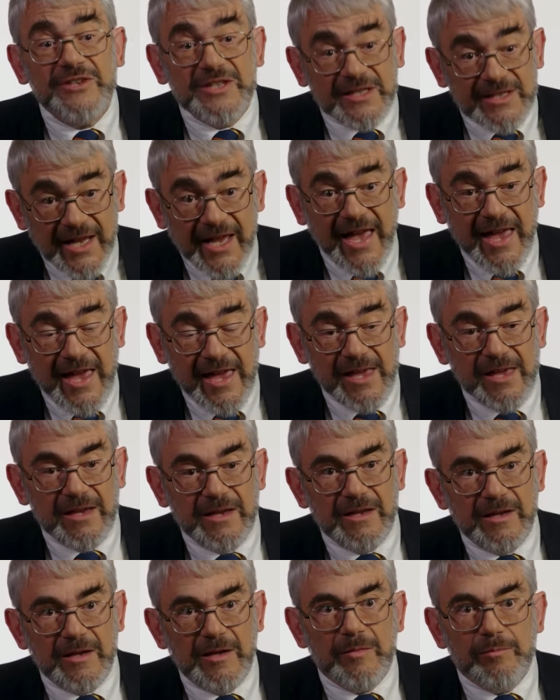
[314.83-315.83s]
today
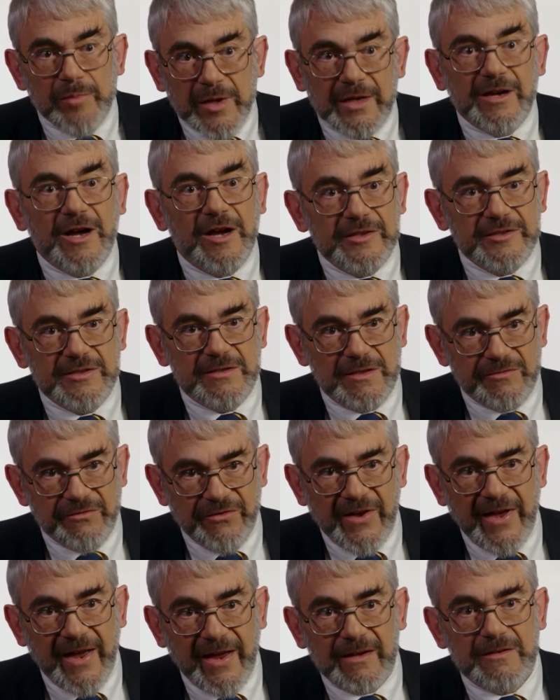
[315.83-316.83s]
because of the
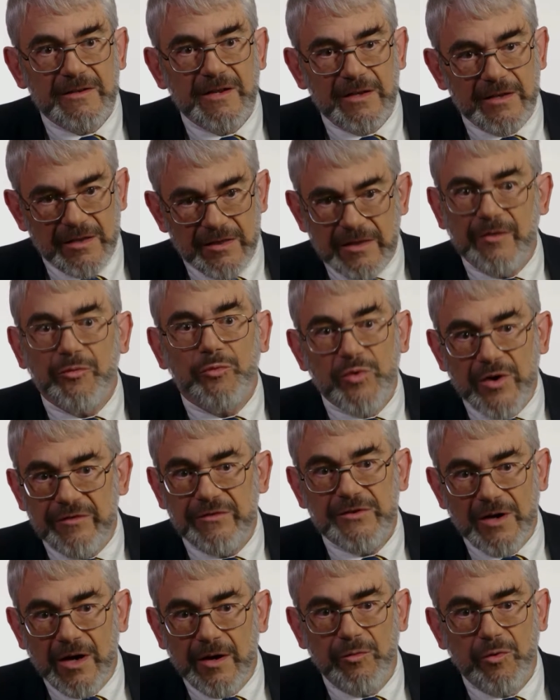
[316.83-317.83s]
fact that we've
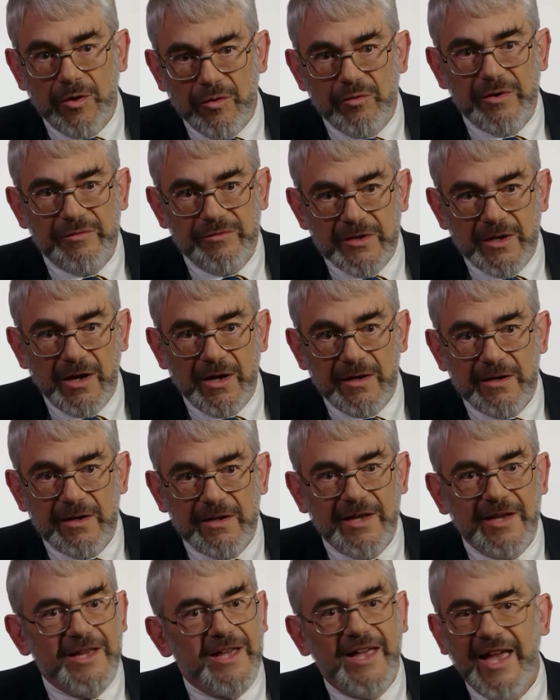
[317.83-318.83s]
done what we've done.
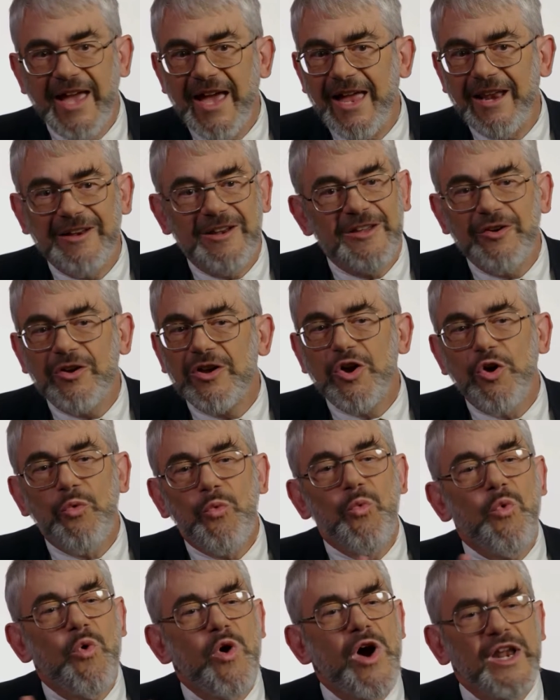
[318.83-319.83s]
And
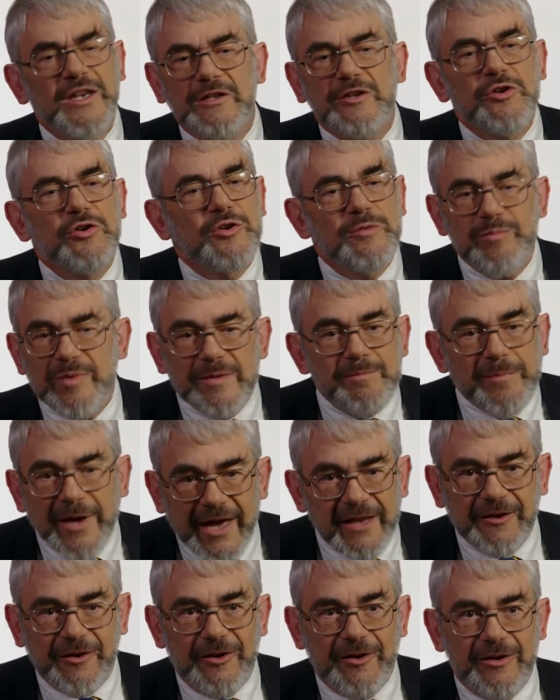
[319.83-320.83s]
what could be
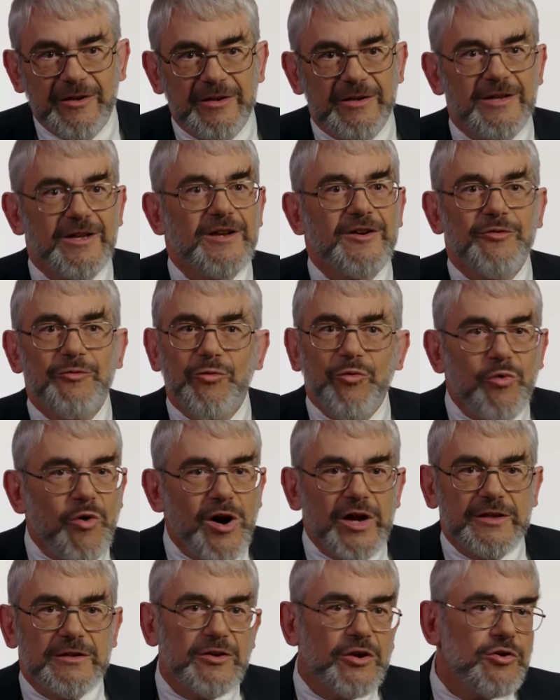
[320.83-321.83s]
better?
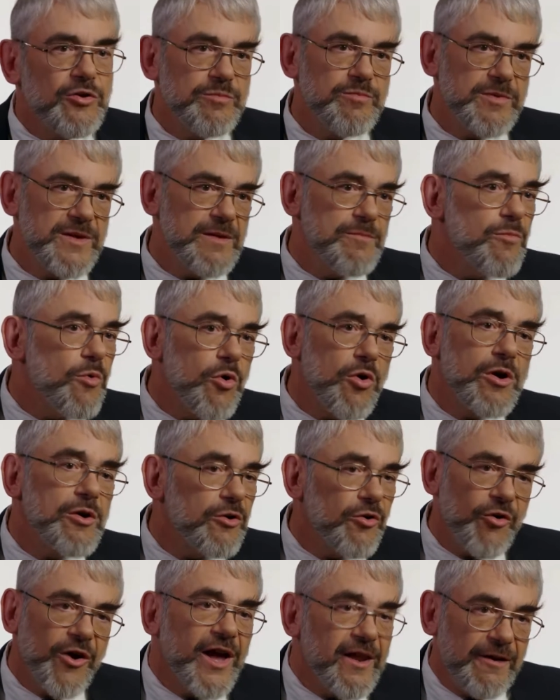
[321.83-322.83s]
What could be more
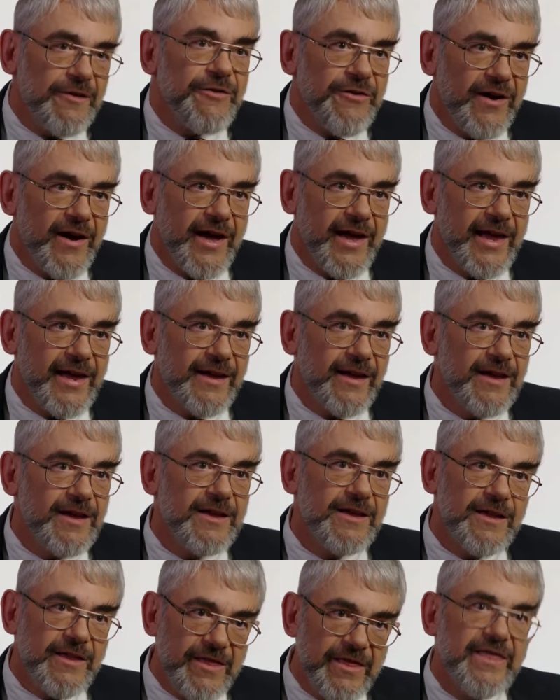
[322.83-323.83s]
gratifying
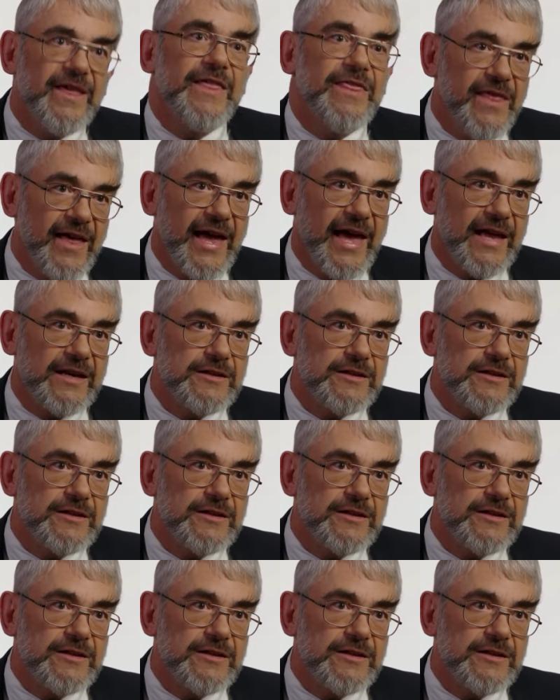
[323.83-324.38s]
than that?